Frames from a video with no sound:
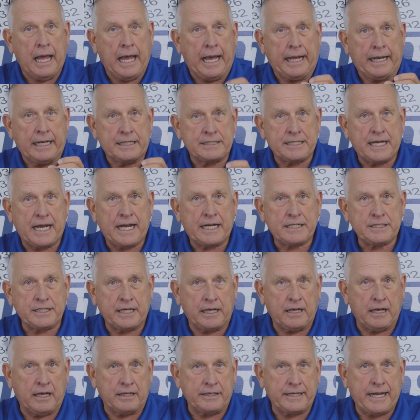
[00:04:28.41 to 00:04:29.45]
And it's
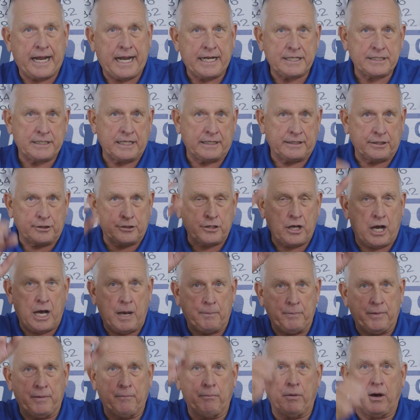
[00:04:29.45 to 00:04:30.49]
actually attached at the
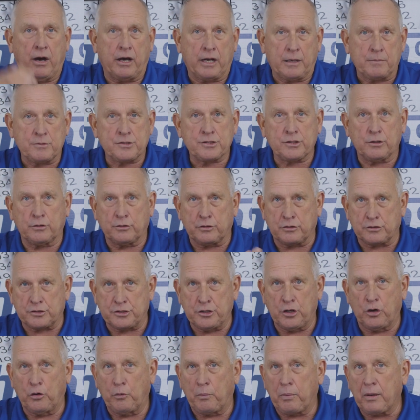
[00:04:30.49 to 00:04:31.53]
top and bottom, so there's
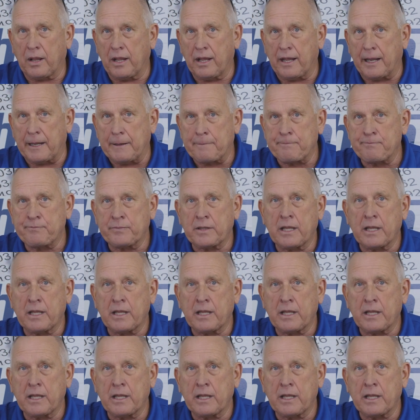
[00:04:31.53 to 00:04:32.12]
no play.